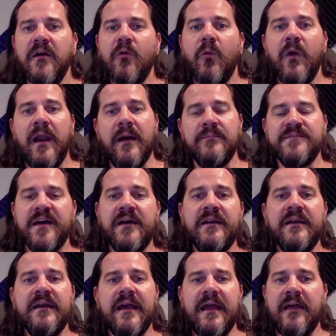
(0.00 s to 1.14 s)
When I'm
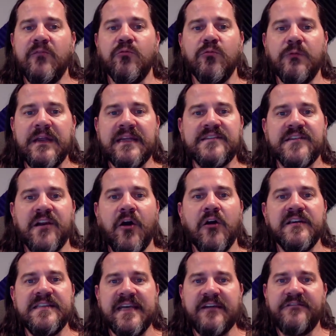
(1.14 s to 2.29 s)
done, it reads an
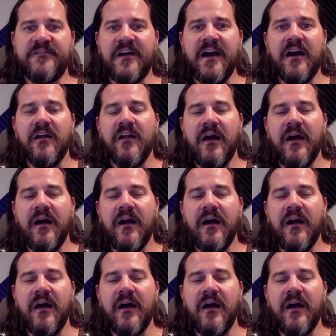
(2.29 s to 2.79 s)
RTF file.